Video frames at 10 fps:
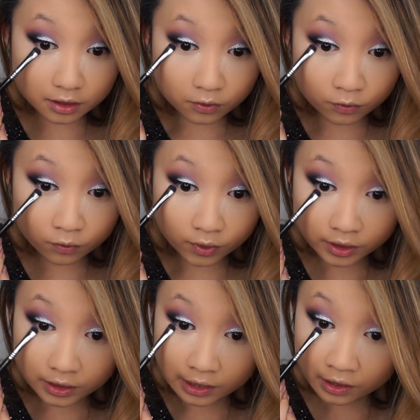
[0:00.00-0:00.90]

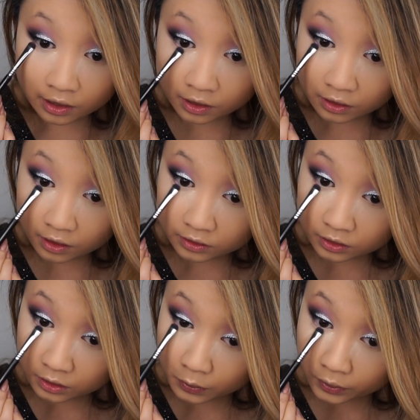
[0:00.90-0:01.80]
run that along the
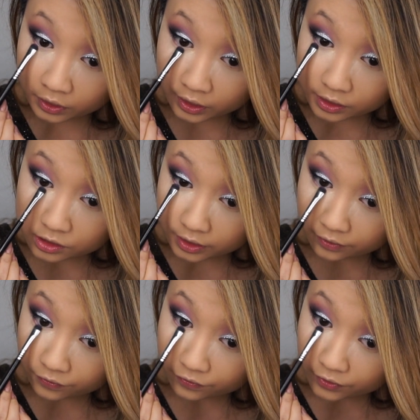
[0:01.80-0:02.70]
lower lash
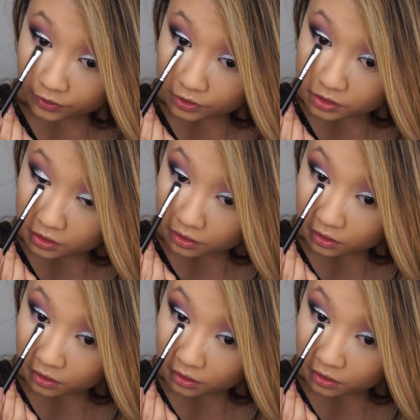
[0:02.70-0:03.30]
line first.